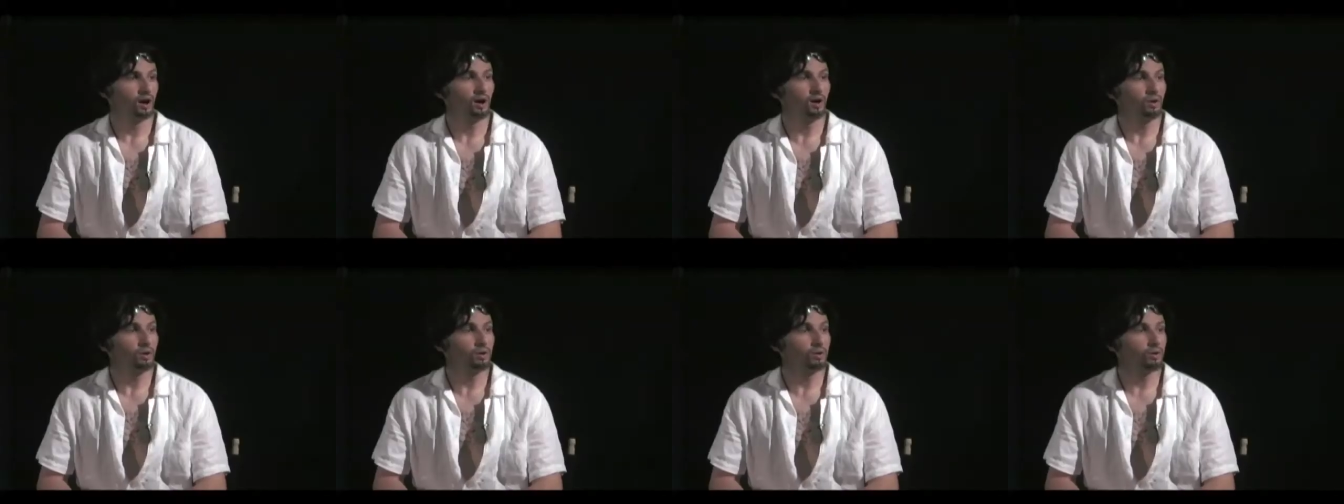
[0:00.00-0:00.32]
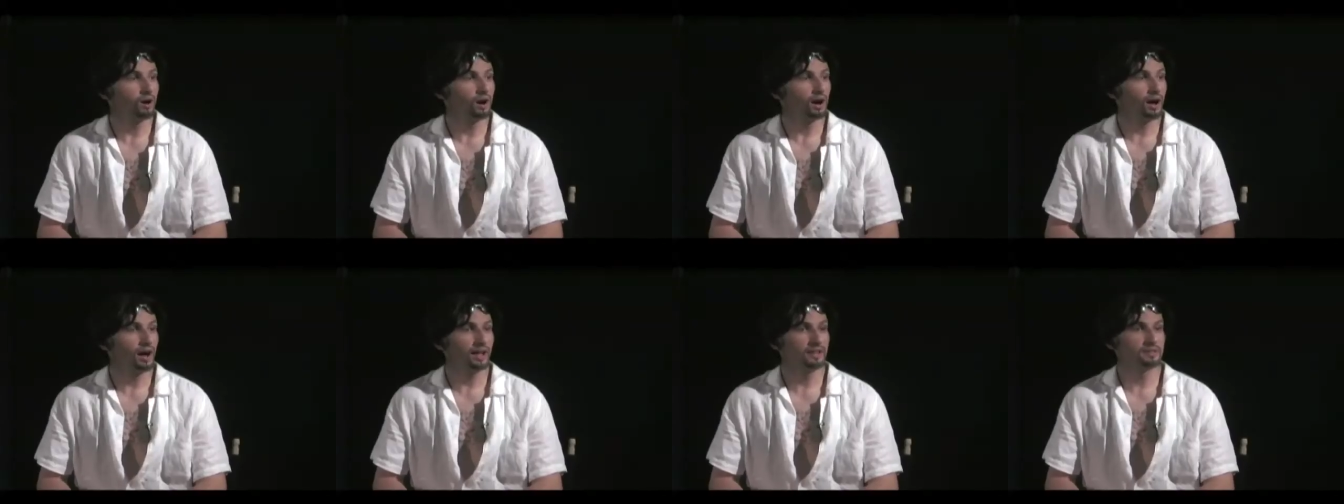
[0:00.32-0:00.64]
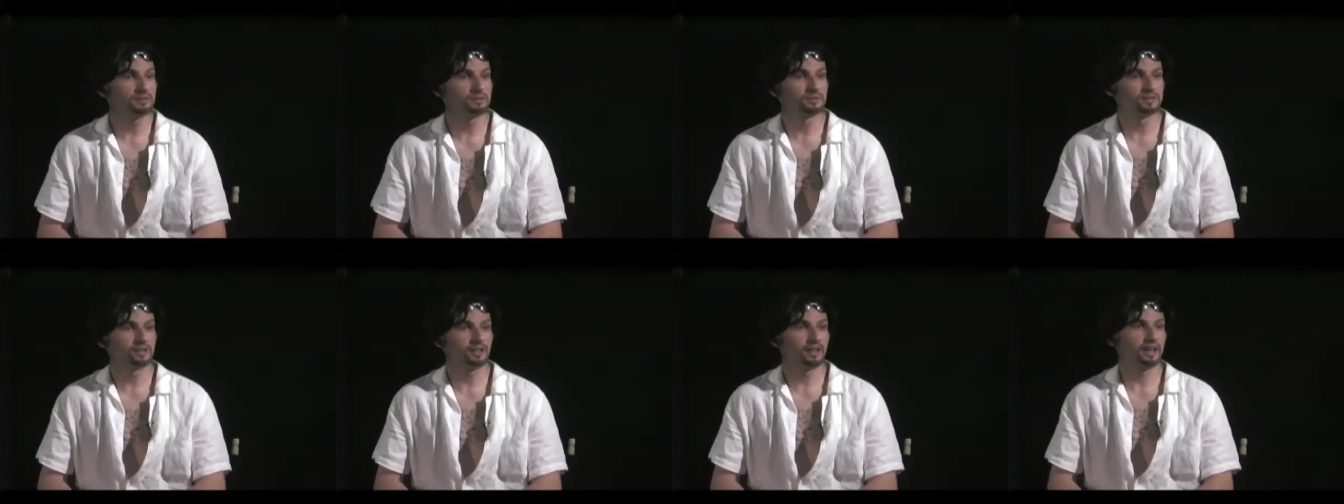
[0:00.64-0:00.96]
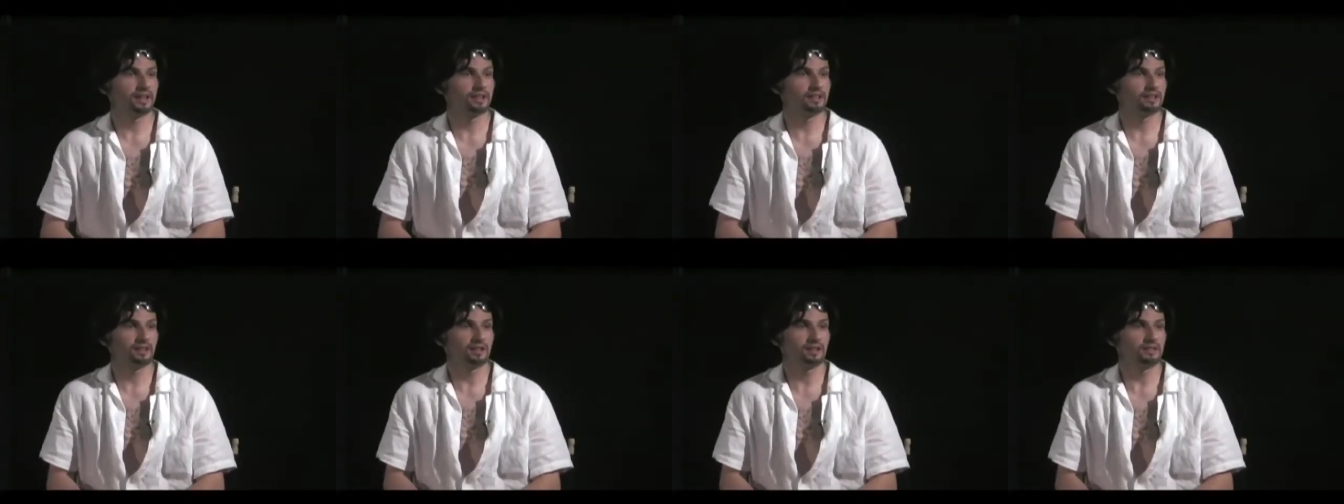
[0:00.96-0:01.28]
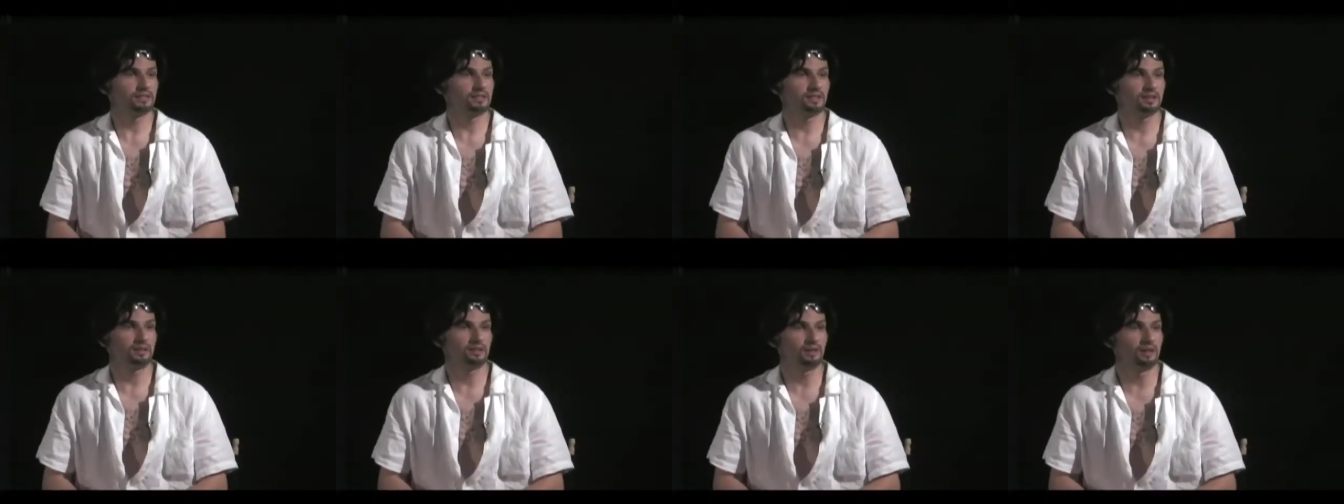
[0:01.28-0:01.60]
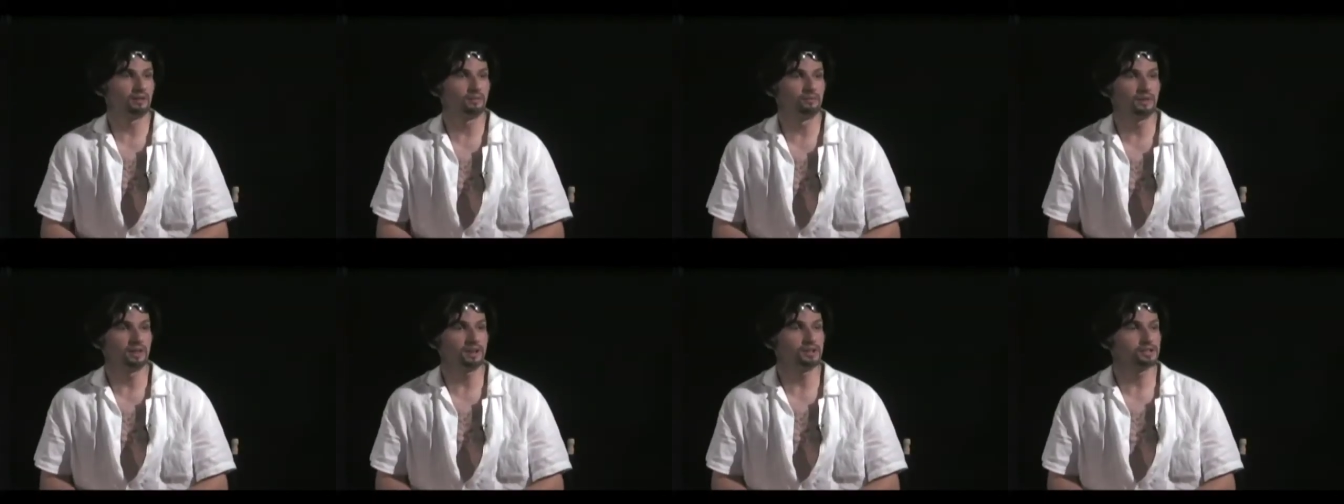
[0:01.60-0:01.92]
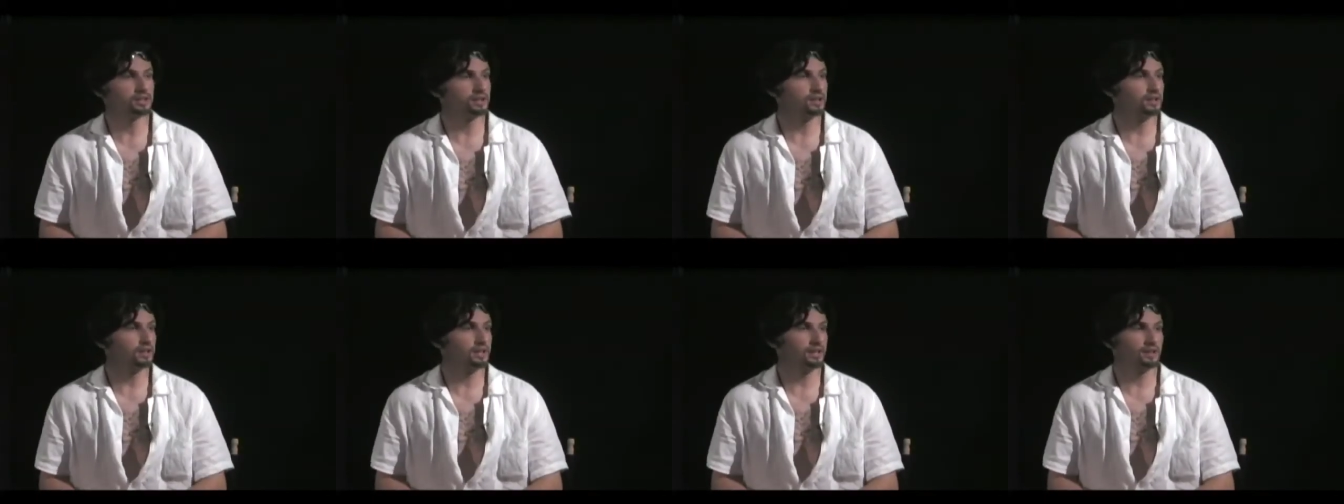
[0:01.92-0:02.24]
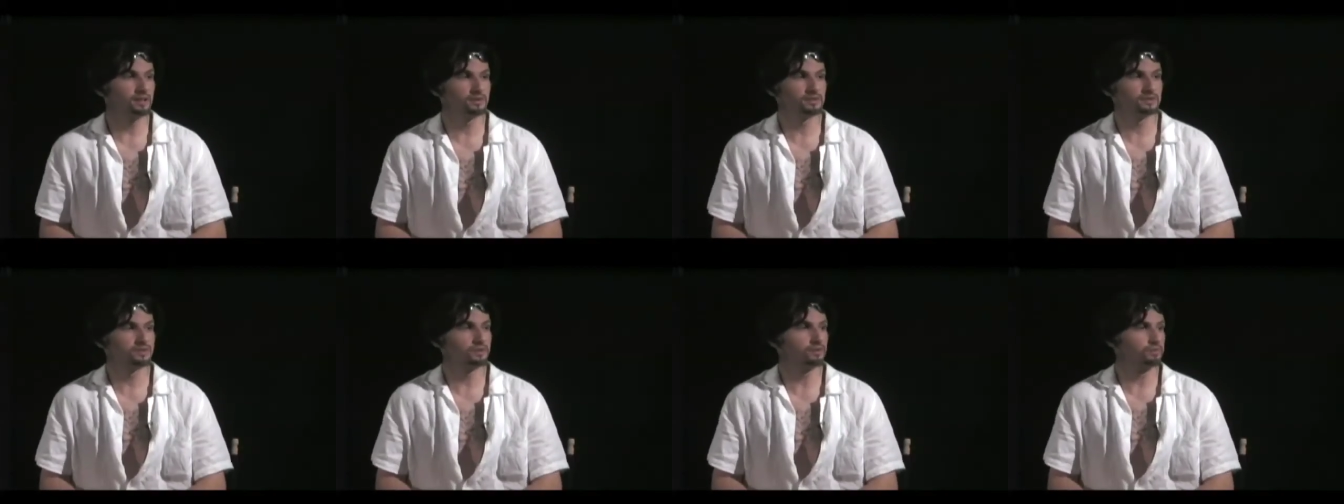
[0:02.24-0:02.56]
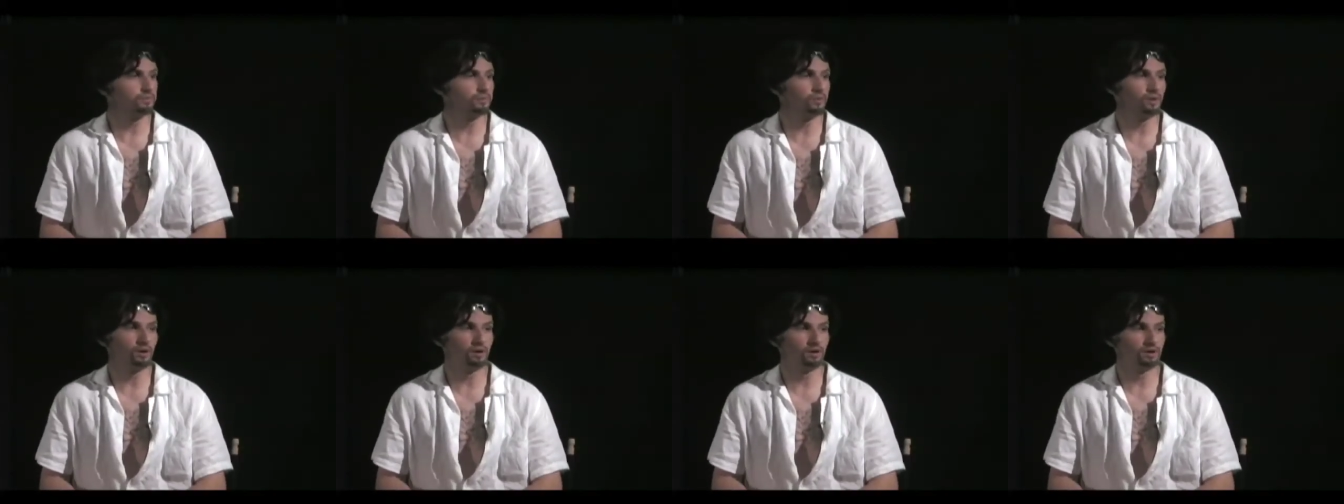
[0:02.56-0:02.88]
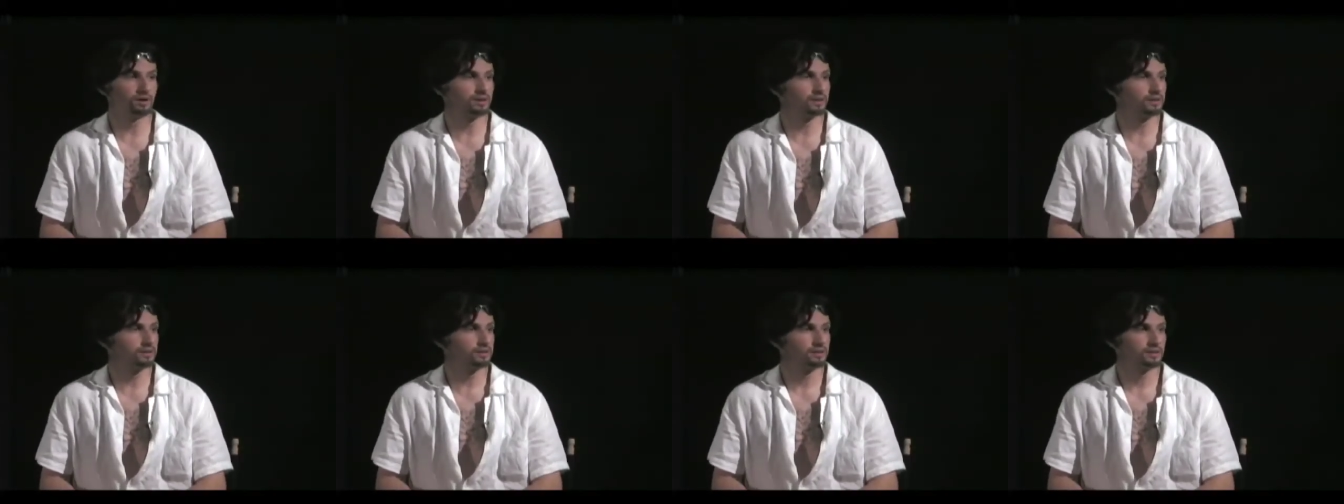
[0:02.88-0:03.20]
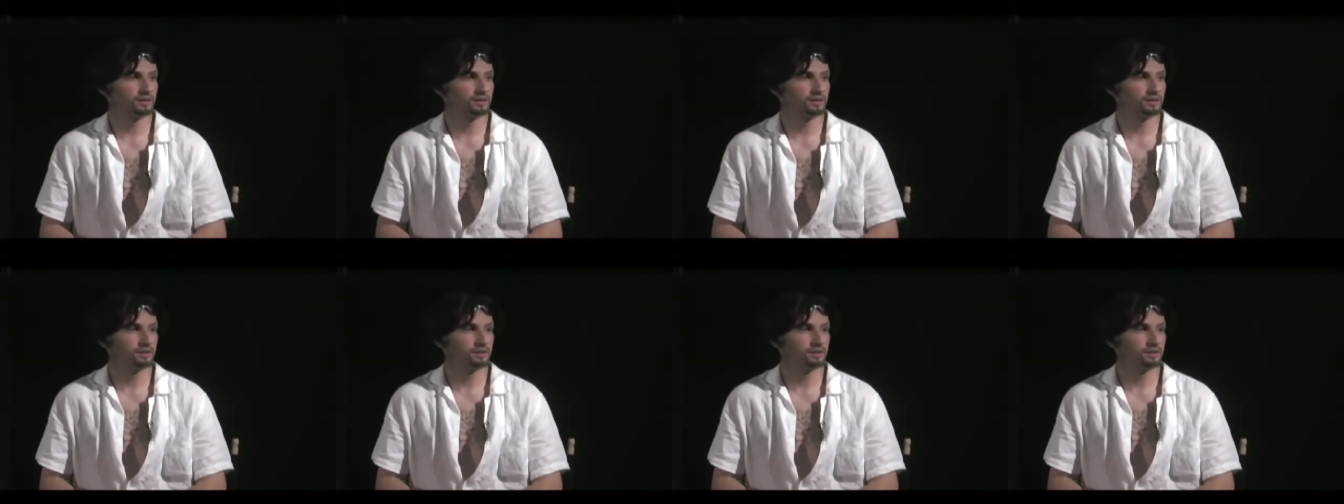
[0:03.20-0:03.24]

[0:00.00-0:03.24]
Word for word: oh, I don't like. Uh, originally, it's wrong.